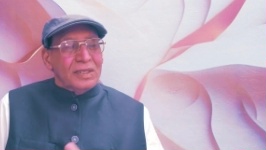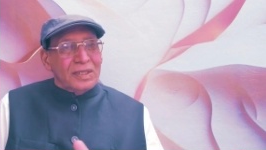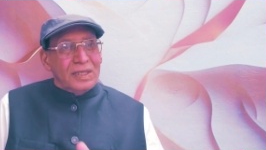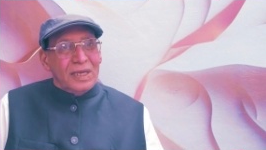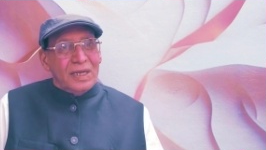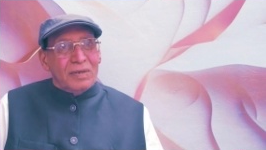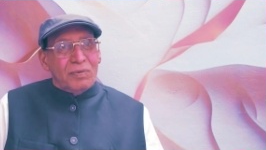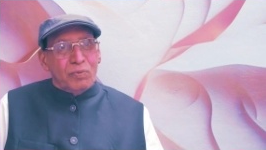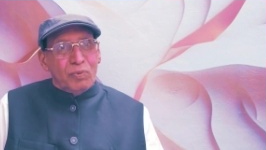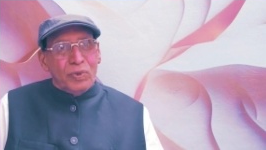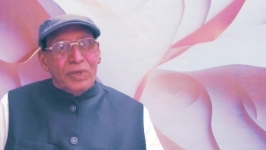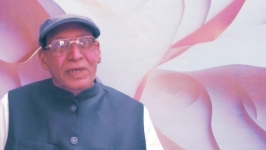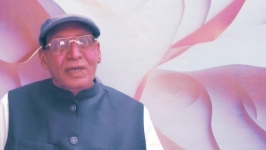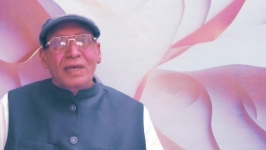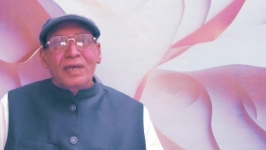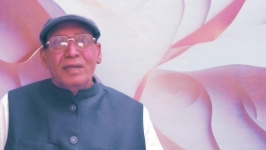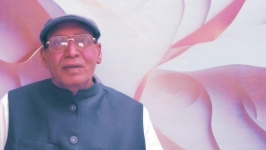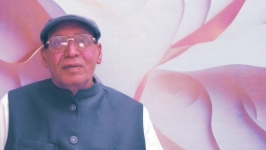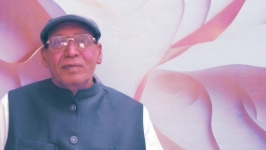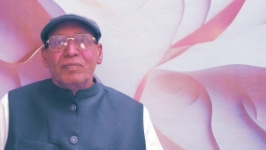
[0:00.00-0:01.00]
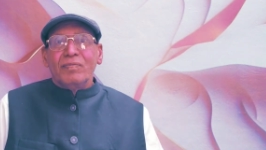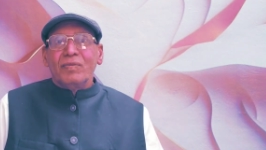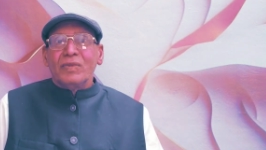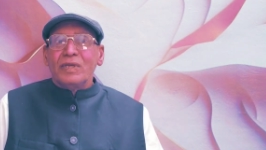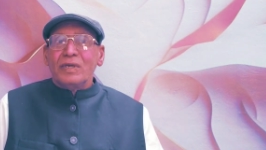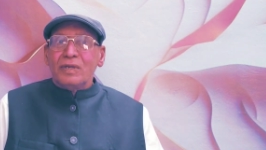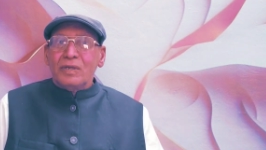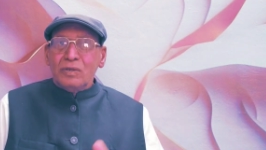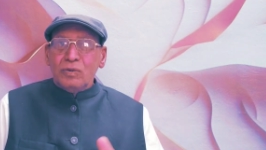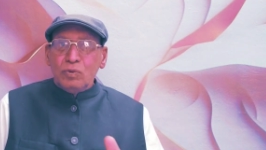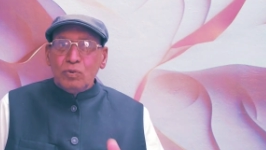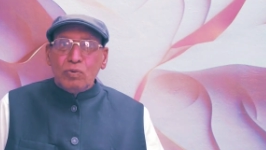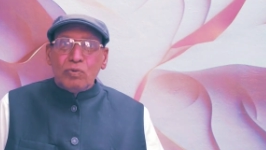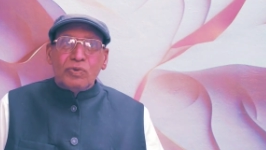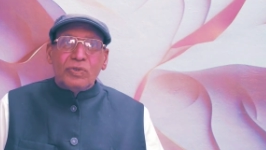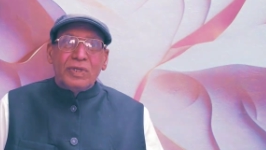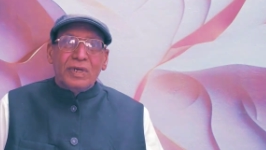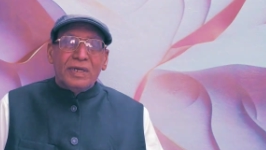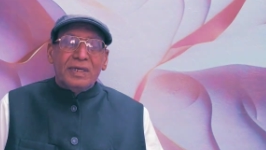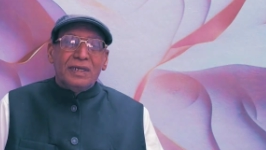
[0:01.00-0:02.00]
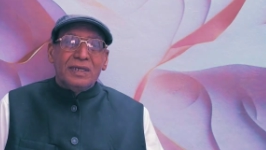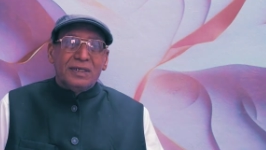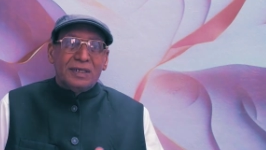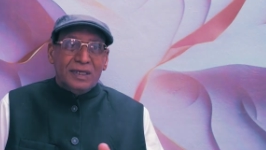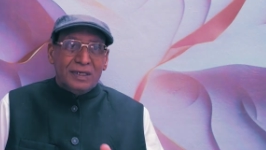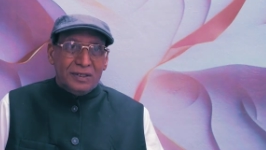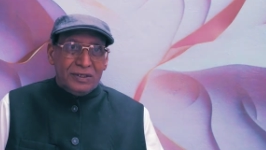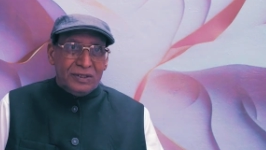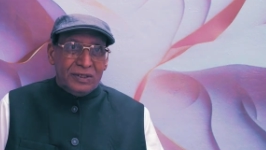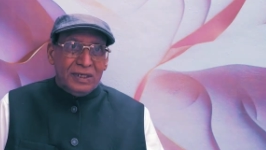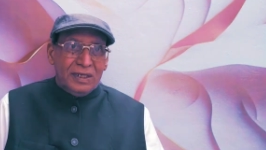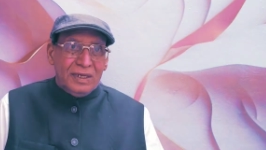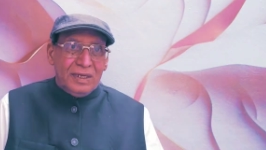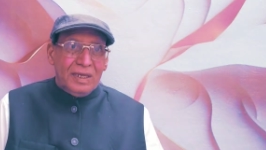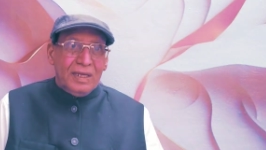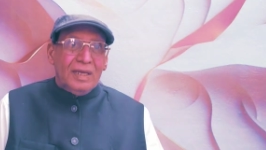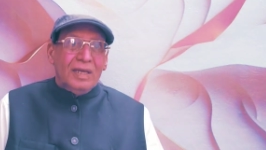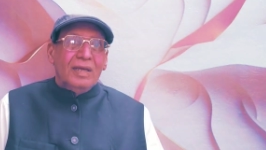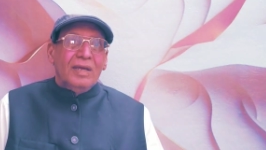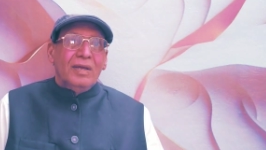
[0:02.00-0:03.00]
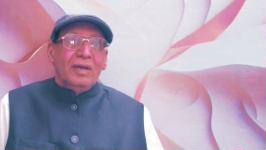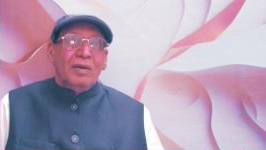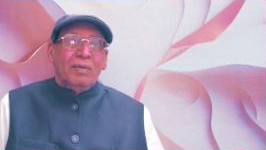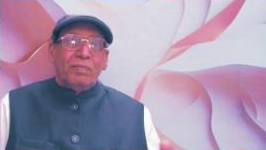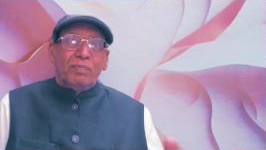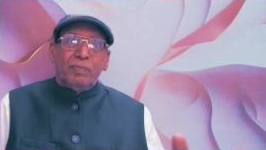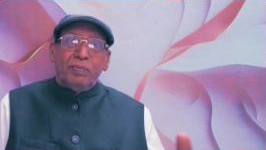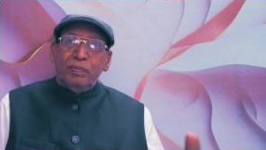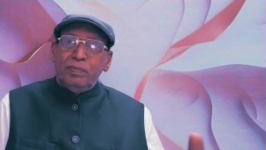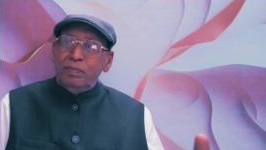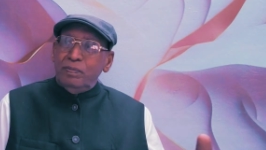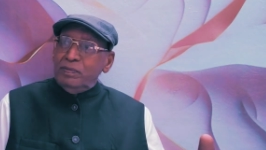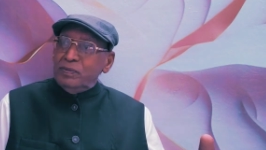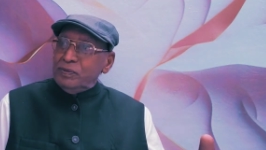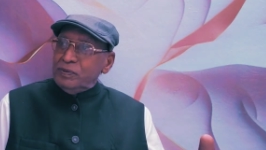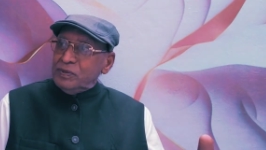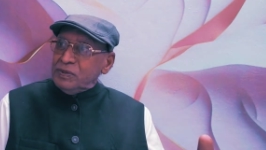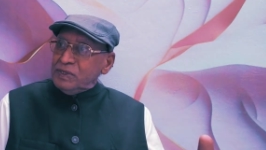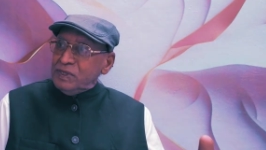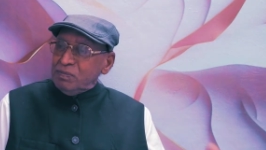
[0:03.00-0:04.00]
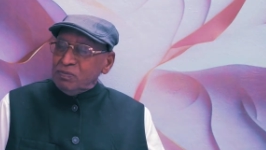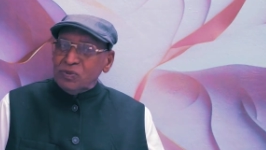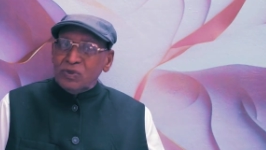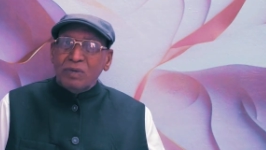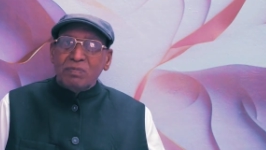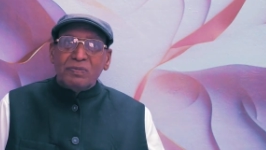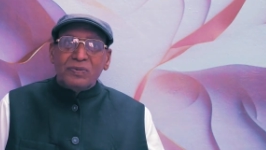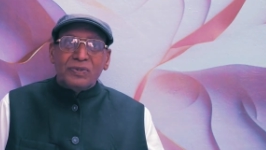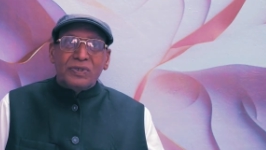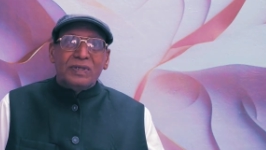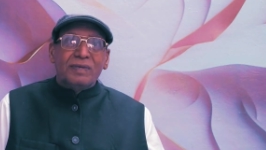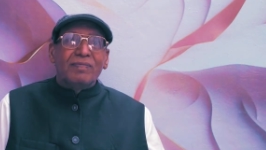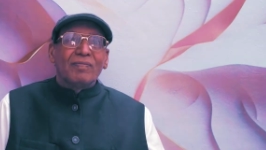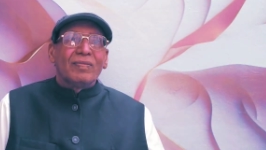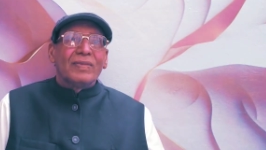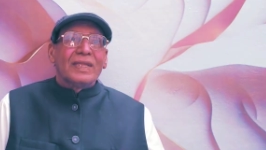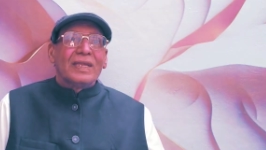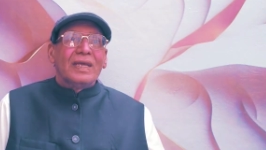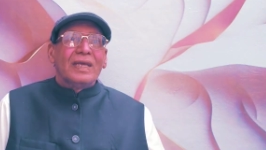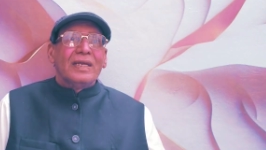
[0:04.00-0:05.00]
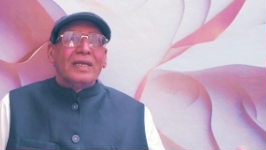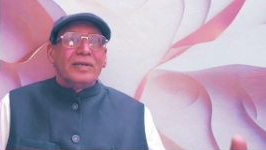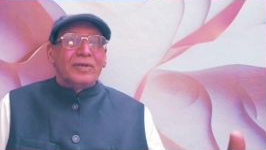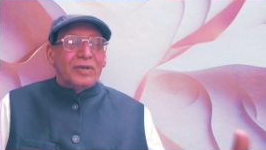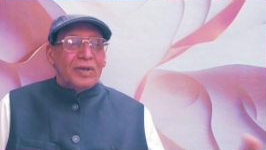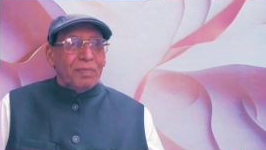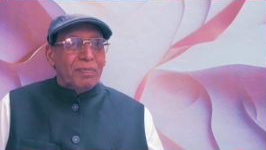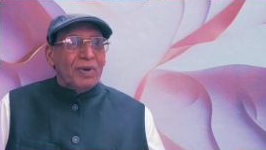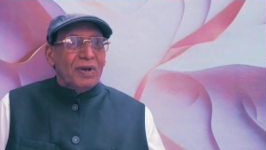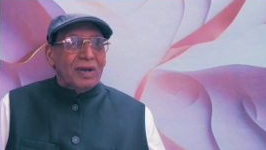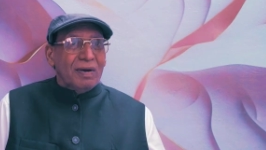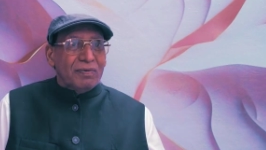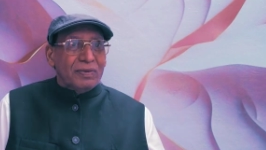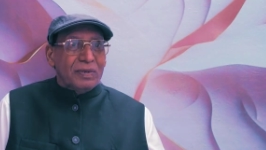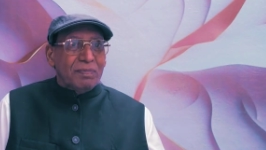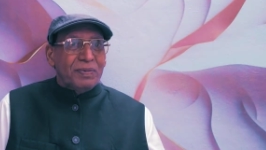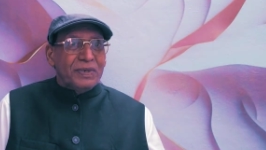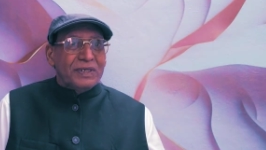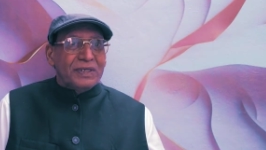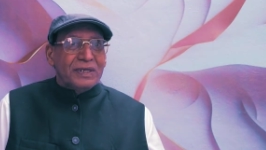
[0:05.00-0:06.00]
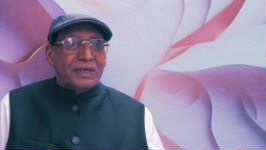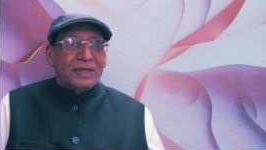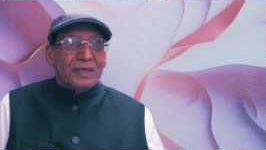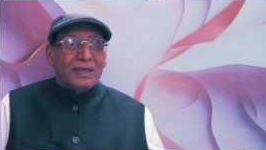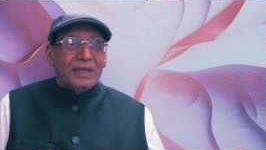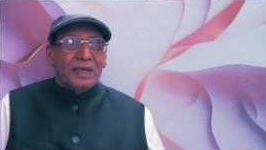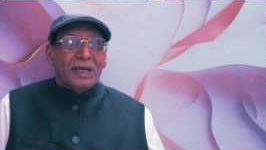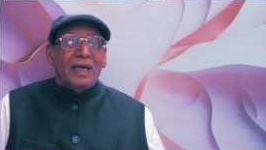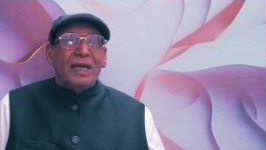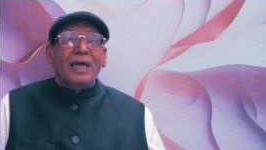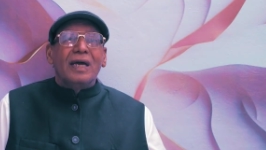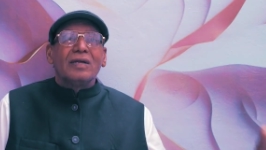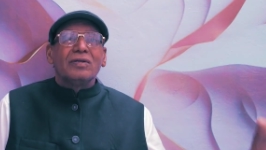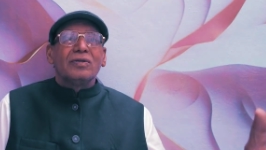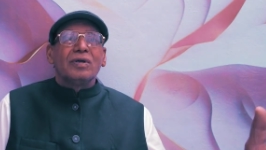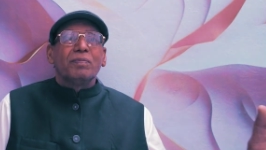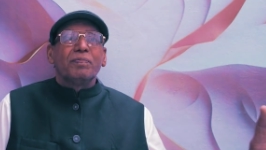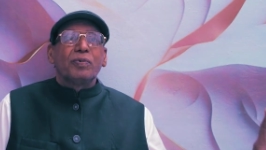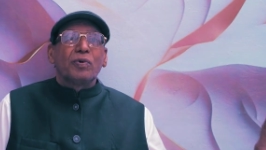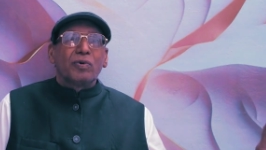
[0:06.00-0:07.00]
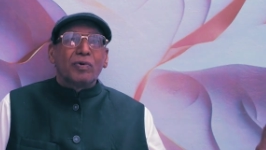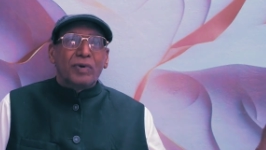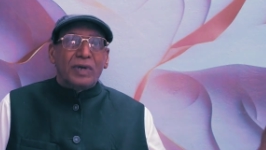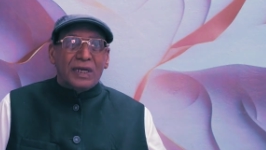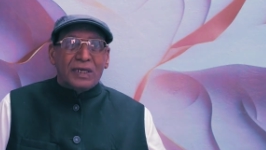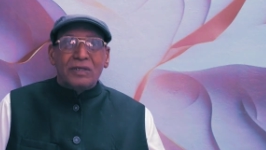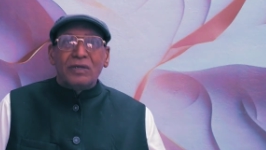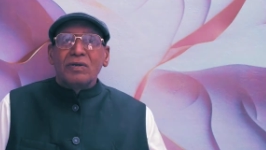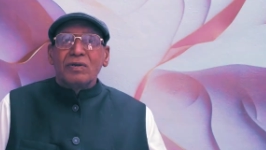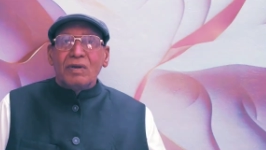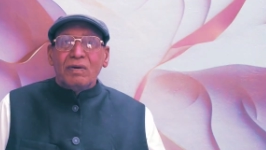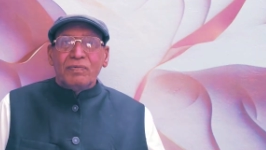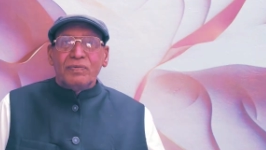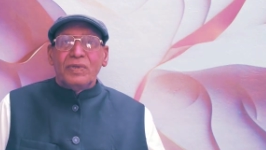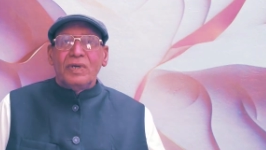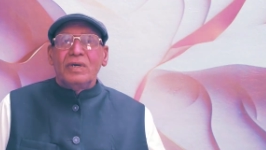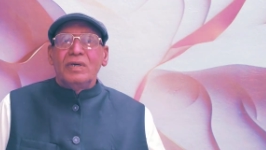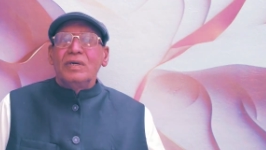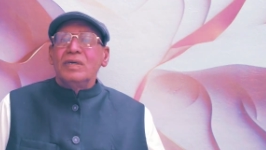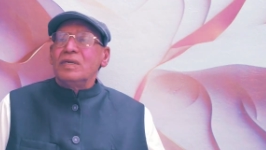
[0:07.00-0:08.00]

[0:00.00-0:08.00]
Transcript: that we can reduce the intensity, symptoms, trouble of the patient and the progression of the